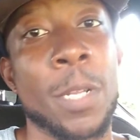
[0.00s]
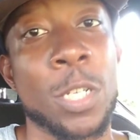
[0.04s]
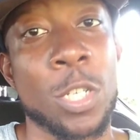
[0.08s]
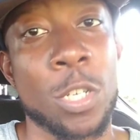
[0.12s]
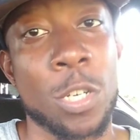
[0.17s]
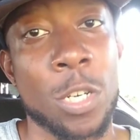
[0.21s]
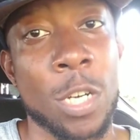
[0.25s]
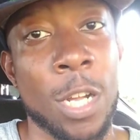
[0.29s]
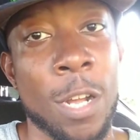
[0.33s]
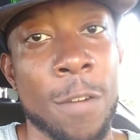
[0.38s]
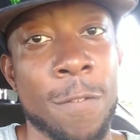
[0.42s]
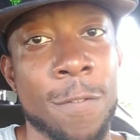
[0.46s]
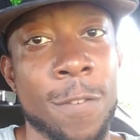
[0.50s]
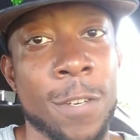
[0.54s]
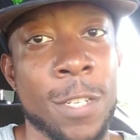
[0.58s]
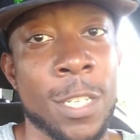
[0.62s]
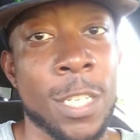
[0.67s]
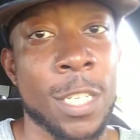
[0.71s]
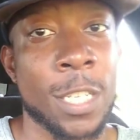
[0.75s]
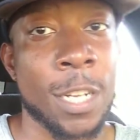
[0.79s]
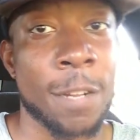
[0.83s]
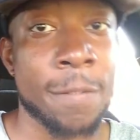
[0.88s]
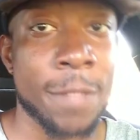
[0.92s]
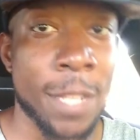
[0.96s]
turned off for the
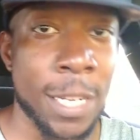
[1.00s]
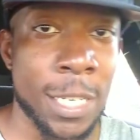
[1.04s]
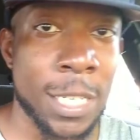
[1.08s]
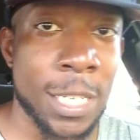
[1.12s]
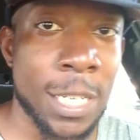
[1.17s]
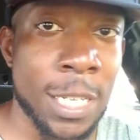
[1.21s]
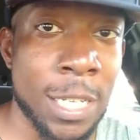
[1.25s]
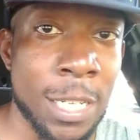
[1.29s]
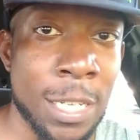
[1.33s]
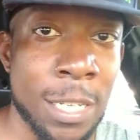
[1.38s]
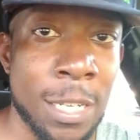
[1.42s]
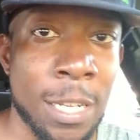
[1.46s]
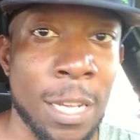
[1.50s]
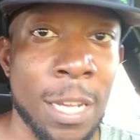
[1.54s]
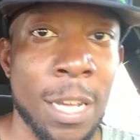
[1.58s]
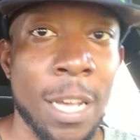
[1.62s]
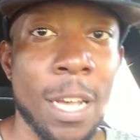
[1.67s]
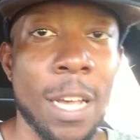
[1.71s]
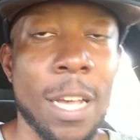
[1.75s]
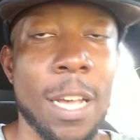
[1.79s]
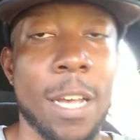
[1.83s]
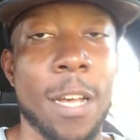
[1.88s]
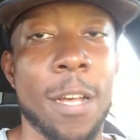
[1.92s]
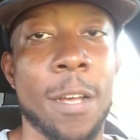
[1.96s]
stuff that she
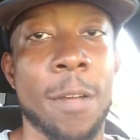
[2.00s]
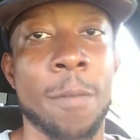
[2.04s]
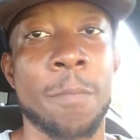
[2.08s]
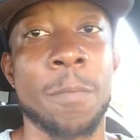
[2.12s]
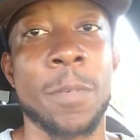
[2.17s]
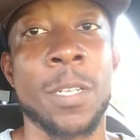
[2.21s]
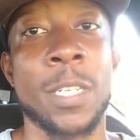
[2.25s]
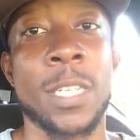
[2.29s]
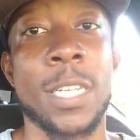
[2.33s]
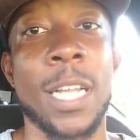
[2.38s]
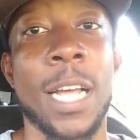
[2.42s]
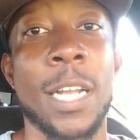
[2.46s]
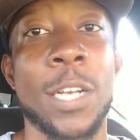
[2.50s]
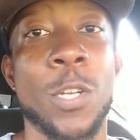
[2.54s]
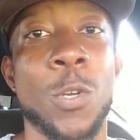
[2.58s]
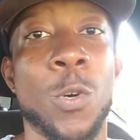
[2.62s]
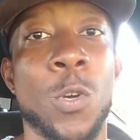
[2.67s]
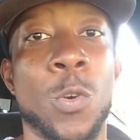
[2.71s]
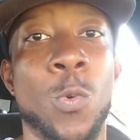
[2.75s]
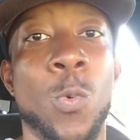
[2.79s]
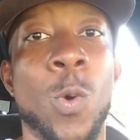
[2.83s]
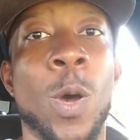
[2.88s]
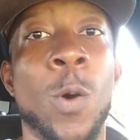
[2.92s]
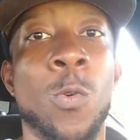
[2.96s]
um, is not
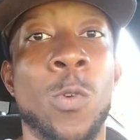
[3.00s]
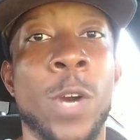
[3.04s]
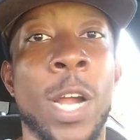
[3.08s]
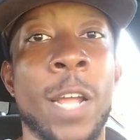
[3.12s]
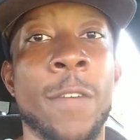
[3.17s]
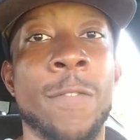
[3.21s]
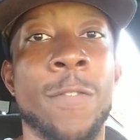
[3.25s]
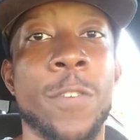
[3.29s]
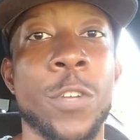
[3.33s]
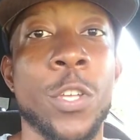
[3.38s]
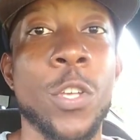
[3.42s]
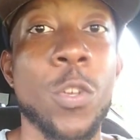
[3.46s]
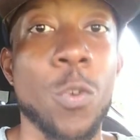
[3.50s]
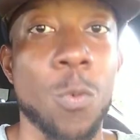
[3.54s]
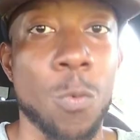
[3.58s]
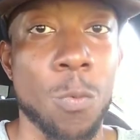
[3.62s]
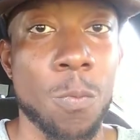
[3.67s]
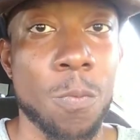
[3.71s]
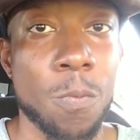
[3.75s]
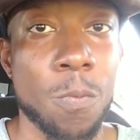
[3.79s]
doing right for you.